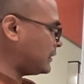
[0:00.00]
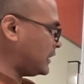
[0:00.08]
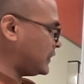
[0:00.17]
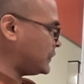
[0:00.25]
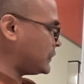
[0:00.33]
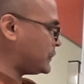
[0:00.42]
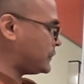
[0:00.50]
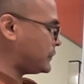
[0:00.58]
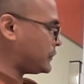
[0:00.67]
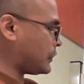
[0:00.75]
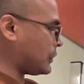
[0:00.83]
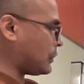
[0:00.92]
this,
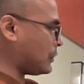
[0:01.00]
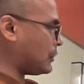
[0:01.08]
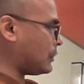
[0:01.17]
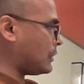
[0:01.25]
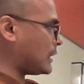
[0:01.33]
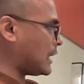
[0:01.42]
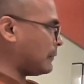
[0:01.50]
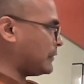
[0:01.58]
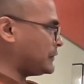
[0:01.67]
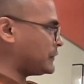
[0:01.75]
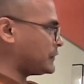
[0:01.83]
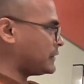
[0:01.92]
so I
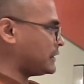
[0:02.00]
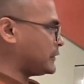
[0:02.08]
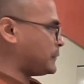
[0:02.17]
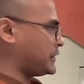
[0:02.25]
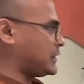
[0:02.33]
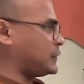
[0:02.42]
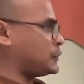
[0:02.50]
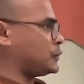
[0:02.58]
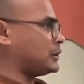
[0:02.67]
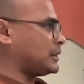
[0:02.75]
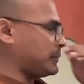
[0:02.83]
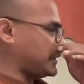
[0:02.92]
mean, especially
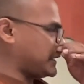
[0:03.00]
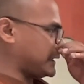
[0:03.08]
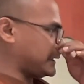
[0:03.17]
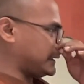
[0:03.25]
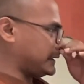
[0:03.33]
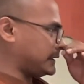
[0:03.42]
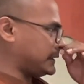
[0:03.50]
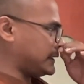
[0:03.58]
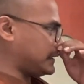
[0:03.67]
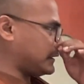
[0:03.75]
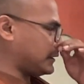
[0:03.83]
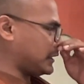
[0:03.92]
Sutta Pitaka,
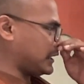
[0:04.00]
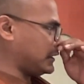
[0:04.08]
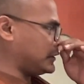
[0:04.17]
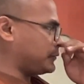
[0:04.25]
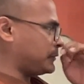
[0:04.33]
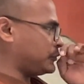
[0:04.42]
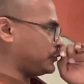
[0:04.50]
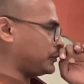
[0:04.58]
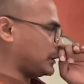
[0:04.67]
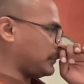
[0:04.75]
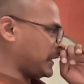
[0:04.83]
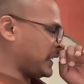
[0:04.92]
okay, in the
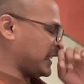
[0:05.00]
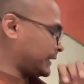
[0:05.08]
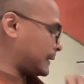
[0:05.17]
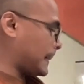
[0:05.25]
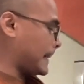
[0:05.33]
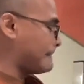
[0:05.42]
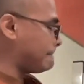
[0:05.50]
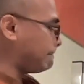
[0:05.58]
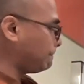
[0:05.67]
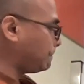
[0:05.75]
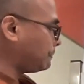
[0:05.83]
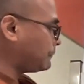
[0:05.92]
Sutta Pitaka,
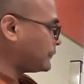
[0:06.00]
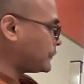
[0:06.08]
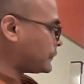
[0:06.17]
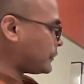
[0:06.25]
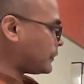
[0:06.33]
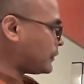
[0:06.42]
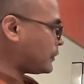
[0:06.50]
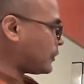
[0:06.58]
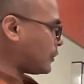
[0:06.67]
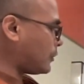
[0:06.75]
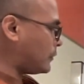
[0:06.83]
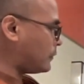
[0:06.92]
so
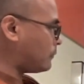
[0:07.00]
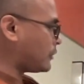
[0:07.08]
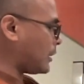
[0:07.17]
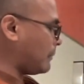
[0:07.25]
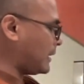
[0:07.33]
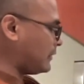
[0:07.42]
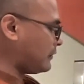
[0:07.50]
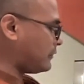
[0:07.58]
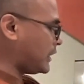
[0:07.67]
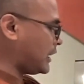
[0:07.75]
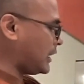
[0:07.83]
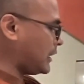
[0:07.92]

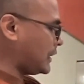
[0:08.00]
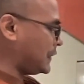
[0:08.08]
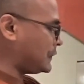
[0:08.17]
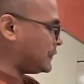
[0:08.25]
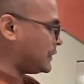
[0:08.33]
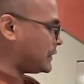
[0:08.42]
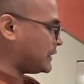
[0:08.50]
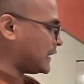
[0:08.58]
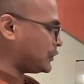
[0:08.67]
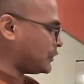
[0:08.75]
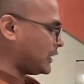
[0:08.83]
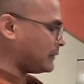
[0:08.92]
commentary is written
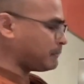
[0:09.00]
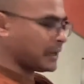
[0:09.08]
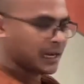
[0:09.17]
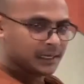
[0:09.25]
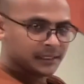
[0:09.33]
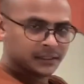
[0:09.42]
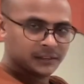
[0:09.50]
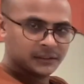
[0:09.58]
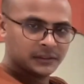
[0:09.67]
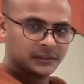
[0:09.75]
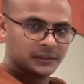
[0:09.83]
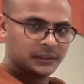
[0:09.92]
actually in
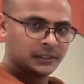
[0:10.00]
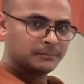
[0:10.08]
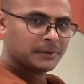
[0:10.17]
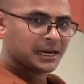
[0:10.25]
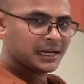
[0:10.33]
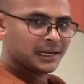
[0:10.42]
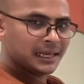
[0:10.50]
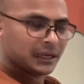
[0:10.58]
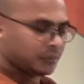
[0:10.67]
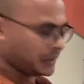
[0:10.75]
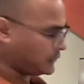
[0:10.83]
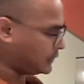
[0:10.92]
Pali
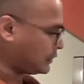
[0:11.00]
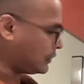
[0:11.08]
language.